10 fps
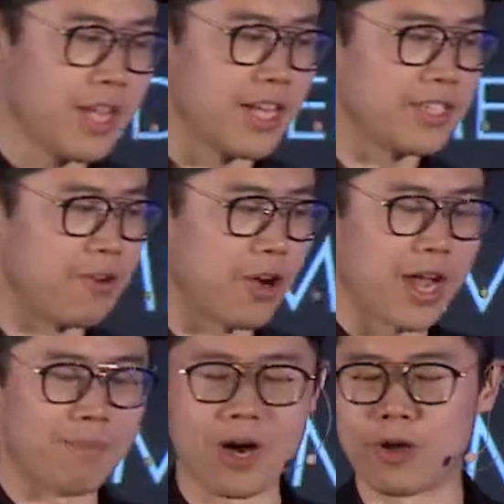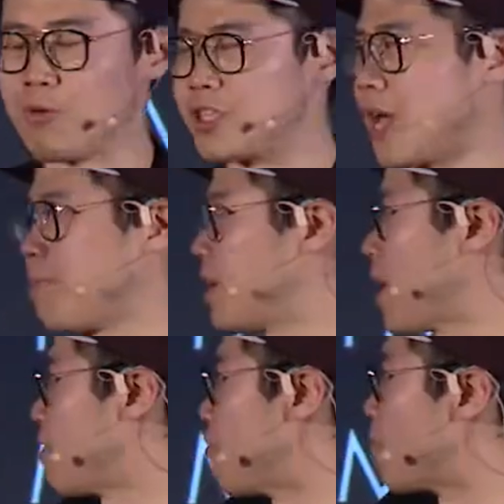let's forget about what's happening
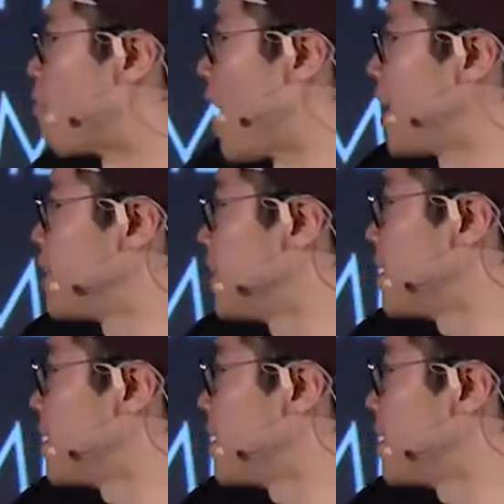on the right,